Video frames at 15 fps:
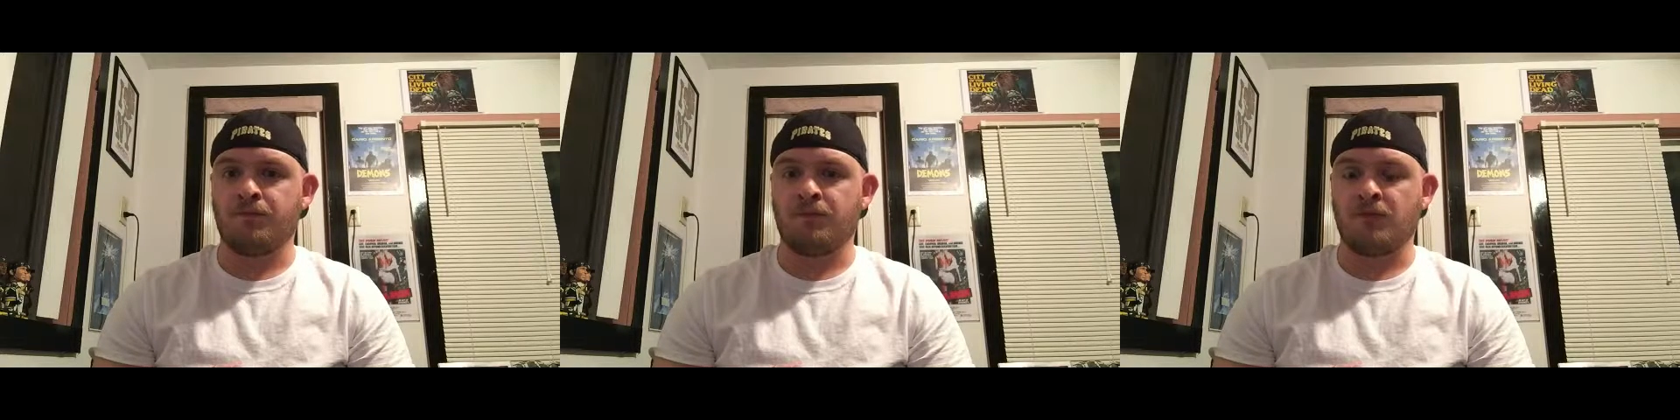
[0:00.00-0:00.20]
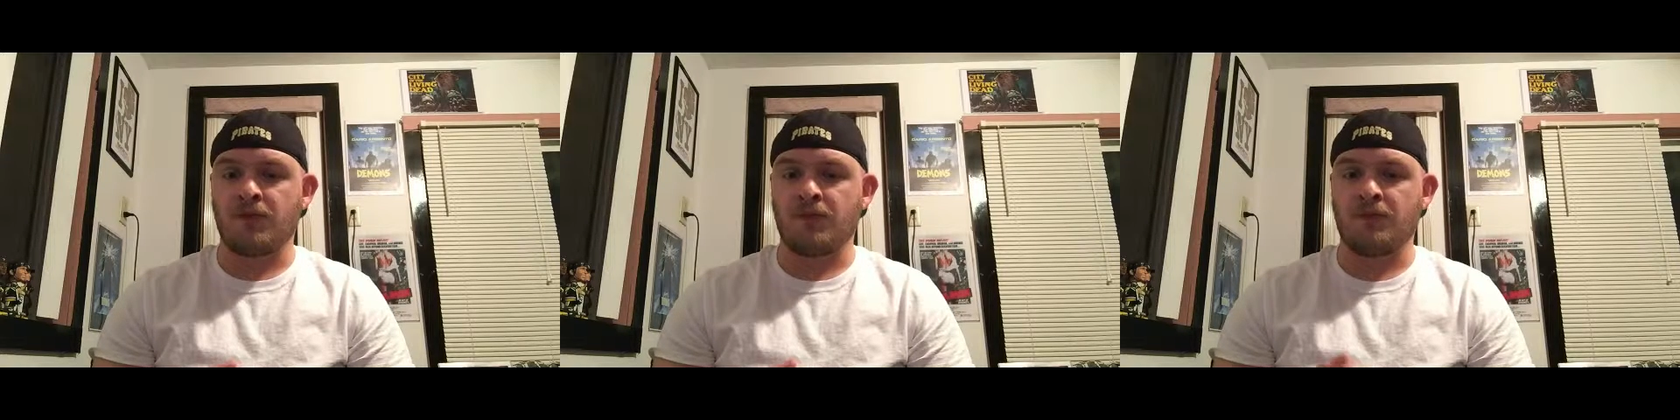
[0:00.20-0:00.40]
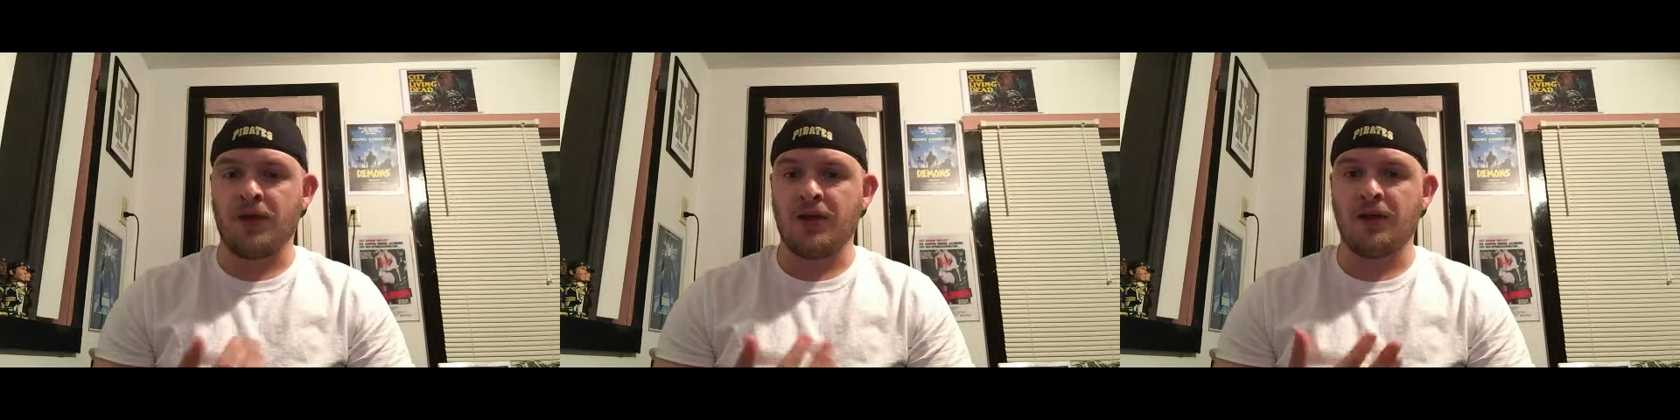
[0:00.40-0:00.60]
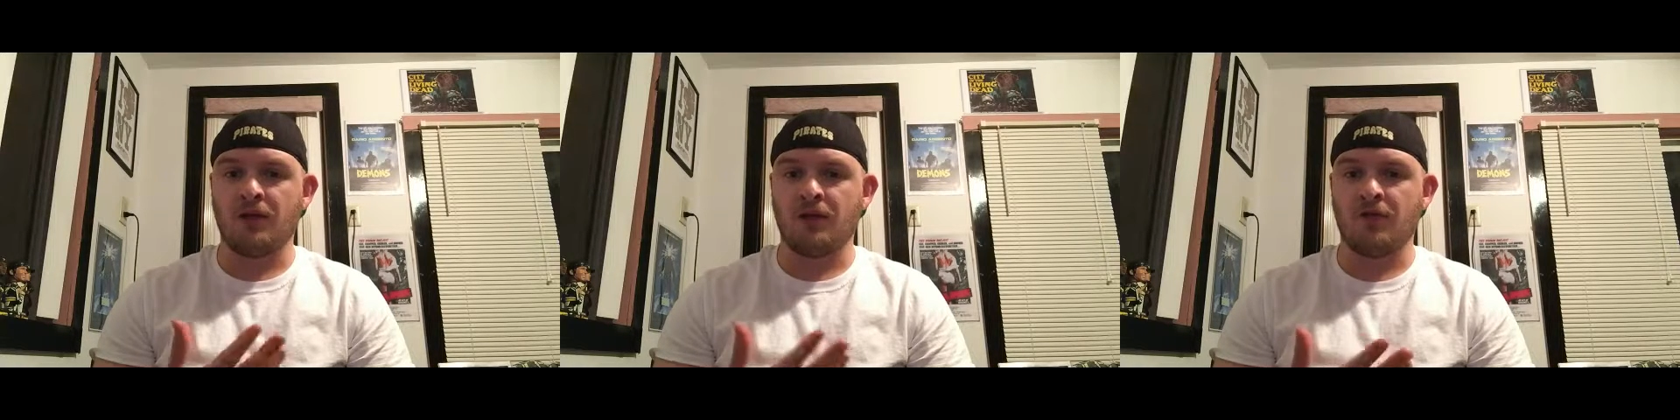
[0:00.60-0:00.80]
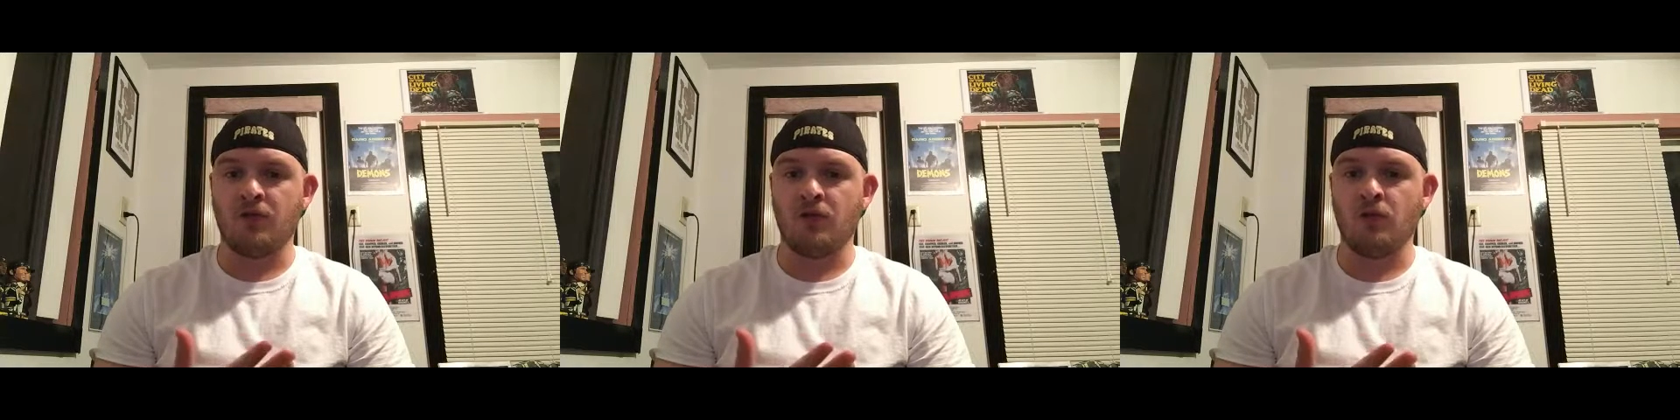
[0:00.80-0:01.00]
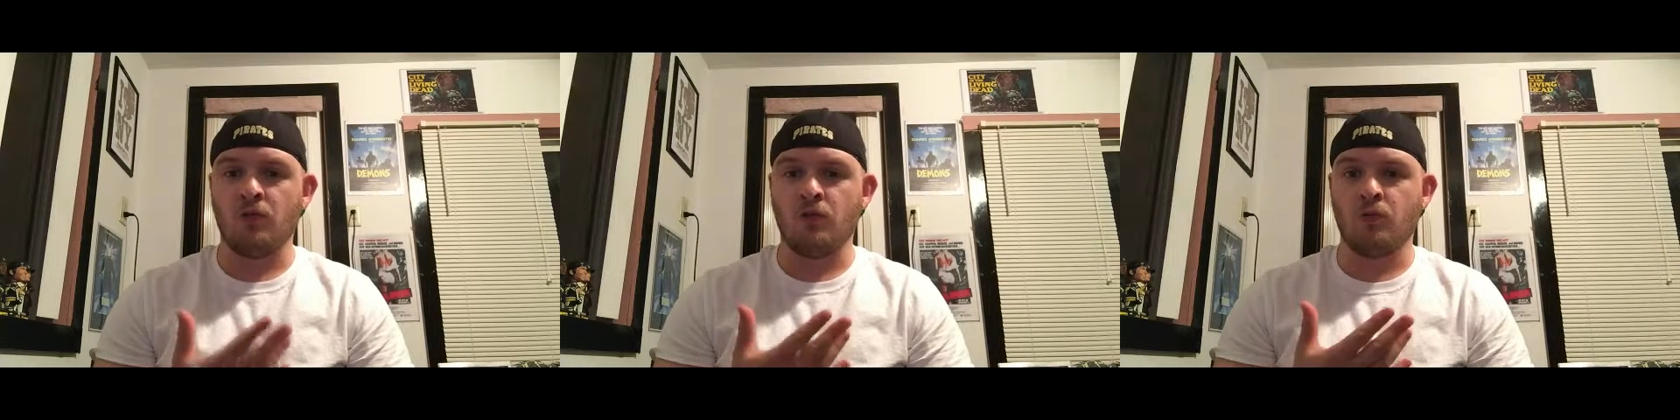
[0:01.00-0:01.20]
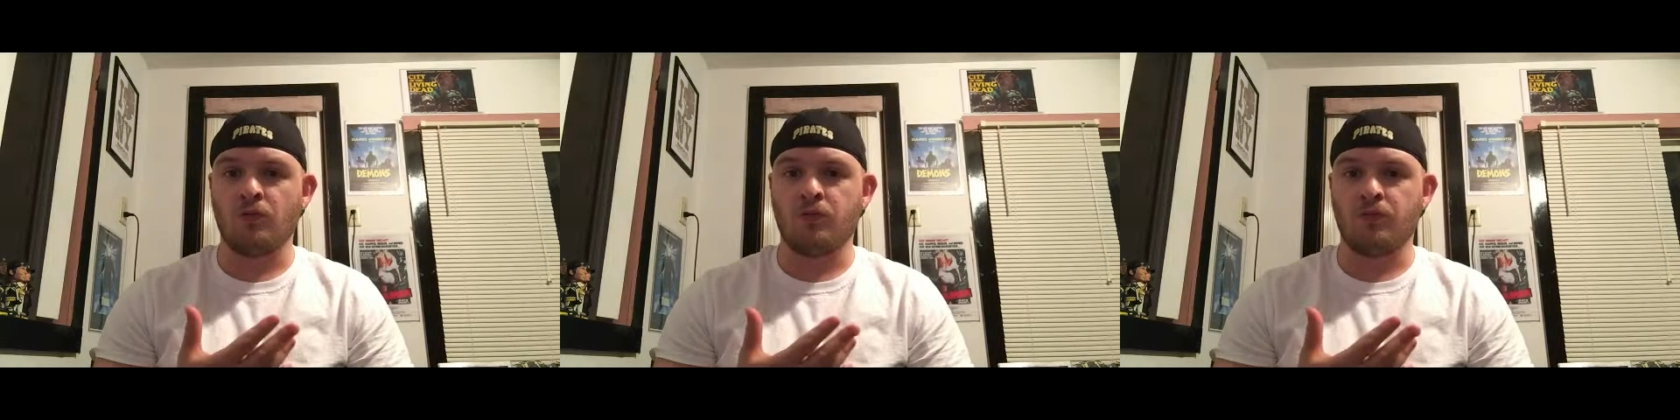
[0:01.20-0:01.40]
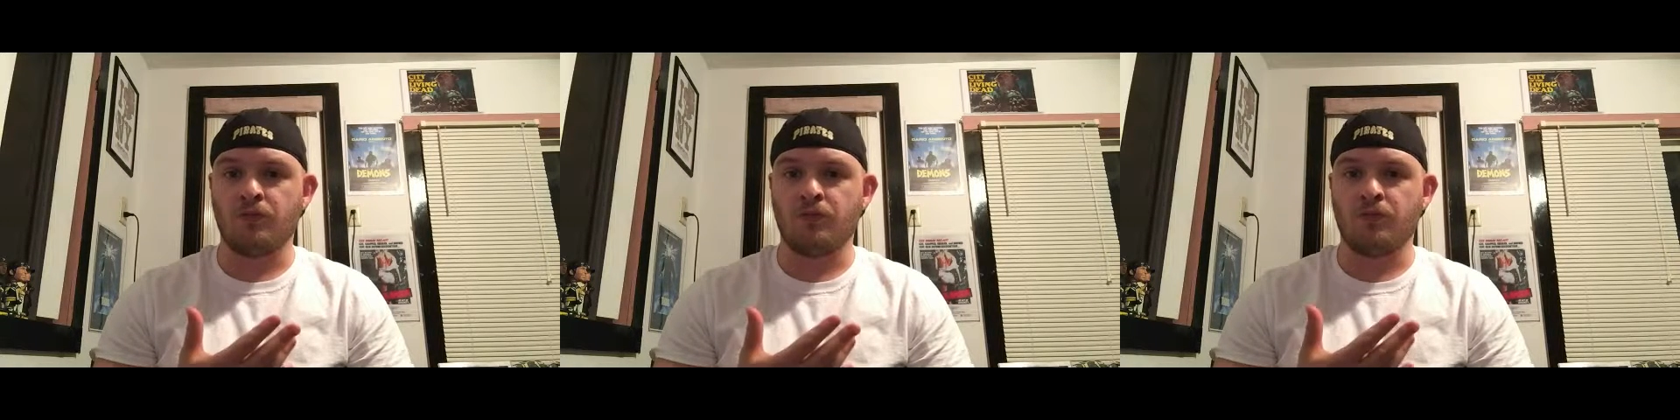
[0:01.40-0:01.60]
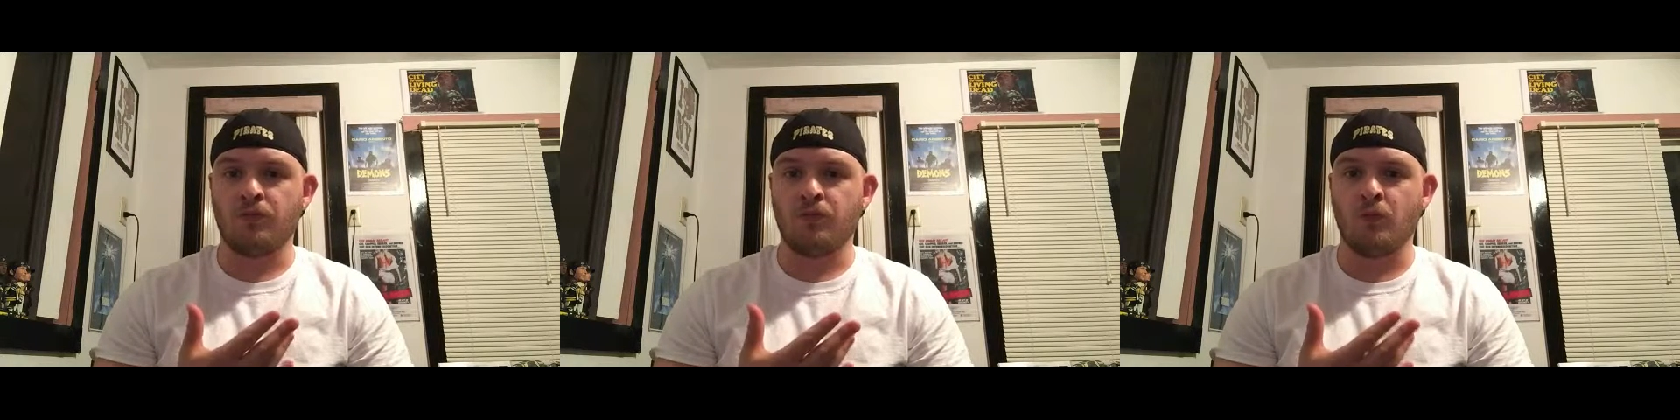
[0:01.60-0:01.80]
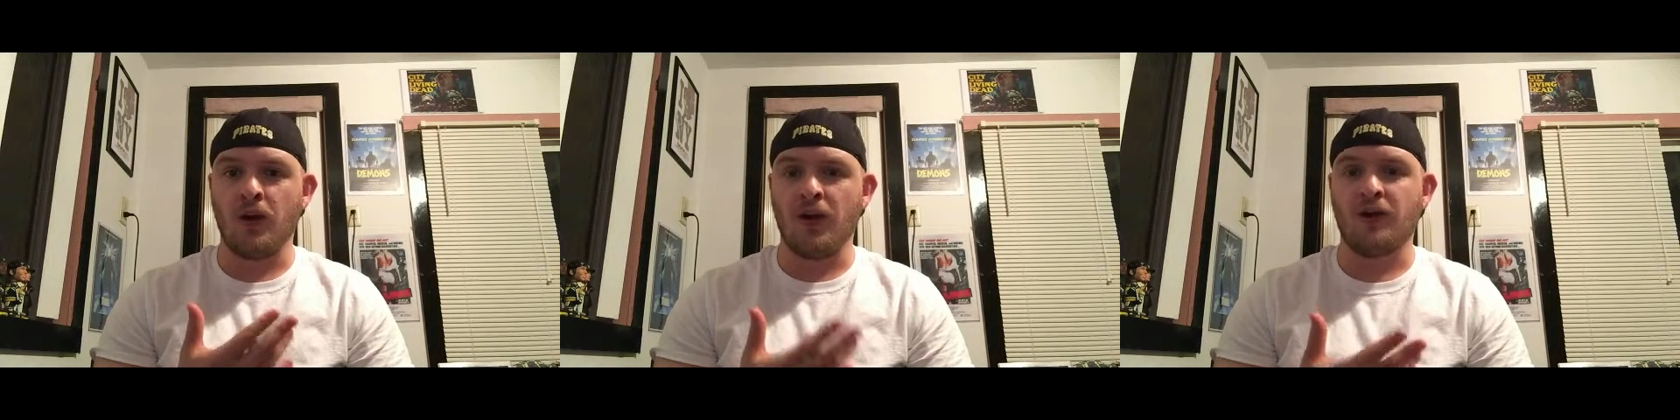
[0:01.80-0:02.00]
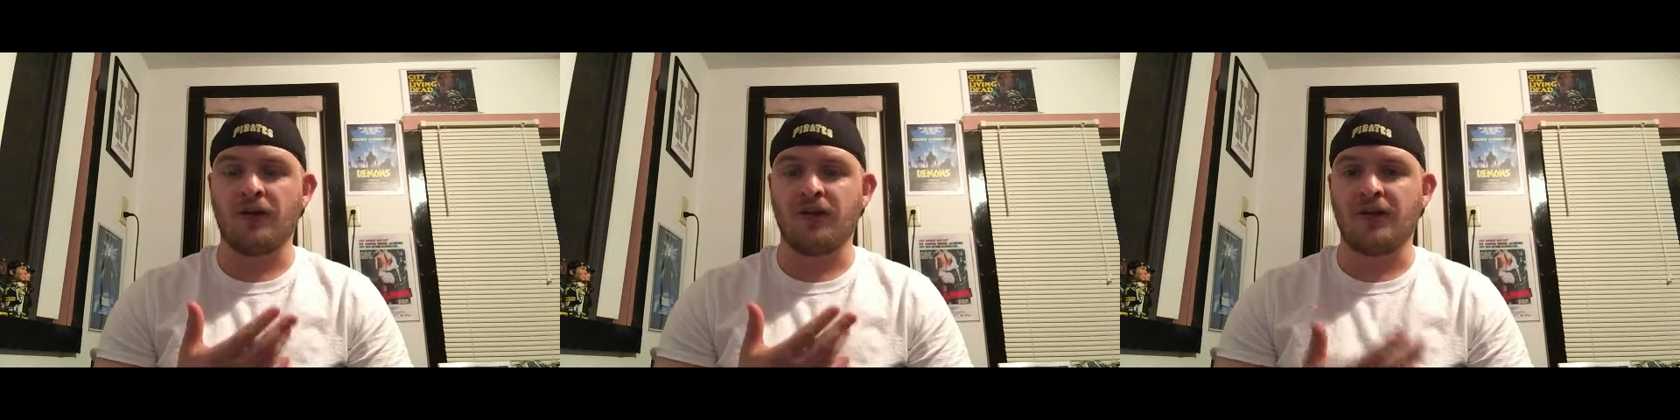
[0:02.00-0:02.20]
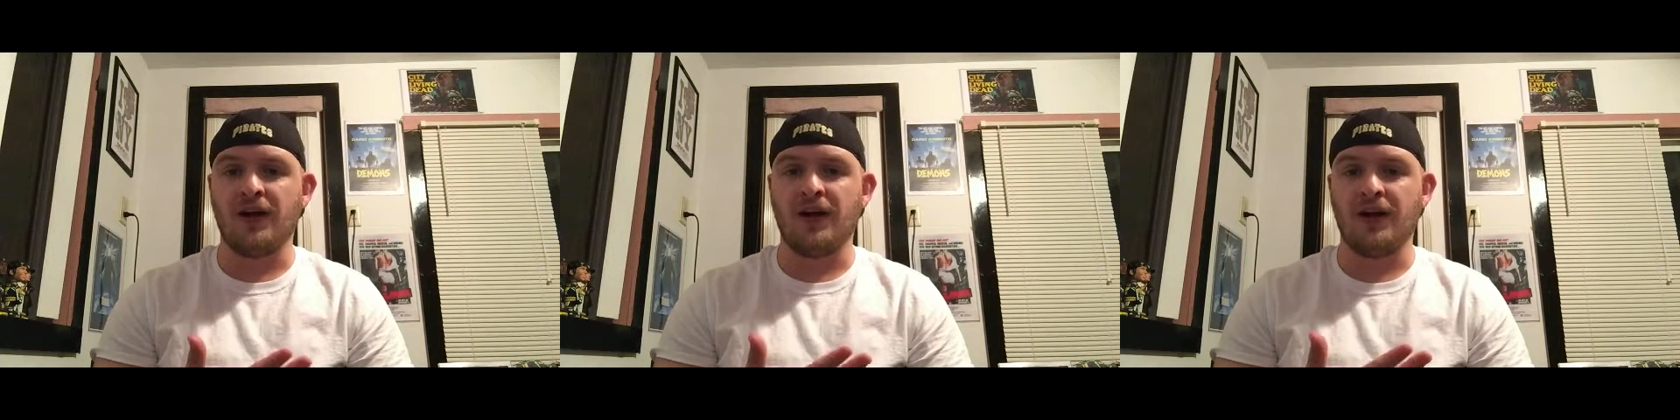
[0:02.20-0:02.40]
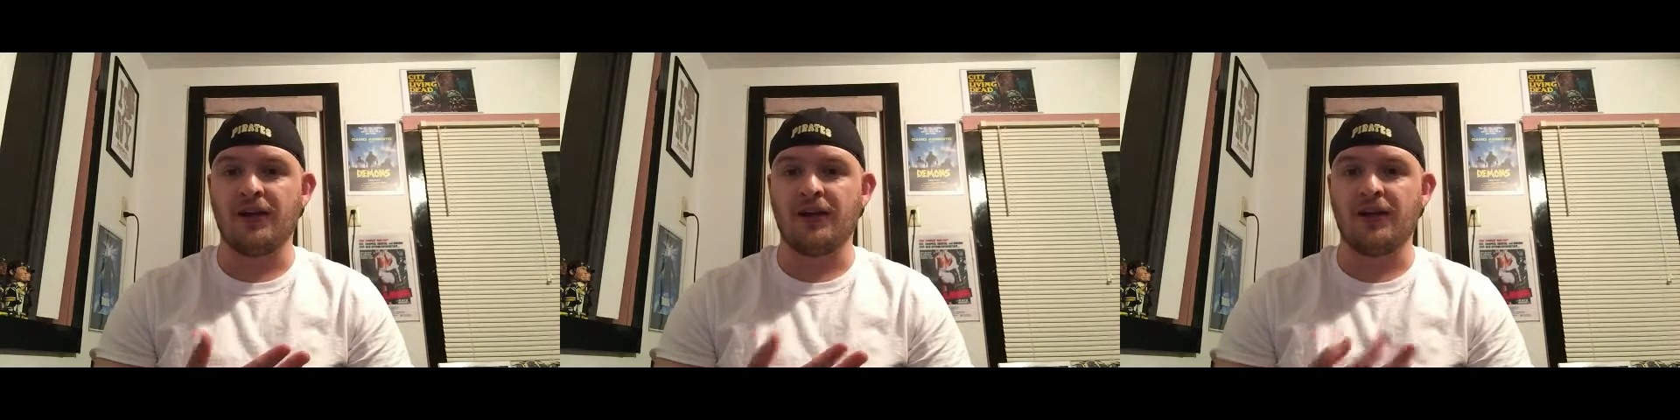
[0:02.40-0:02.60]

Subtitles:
just being so well done,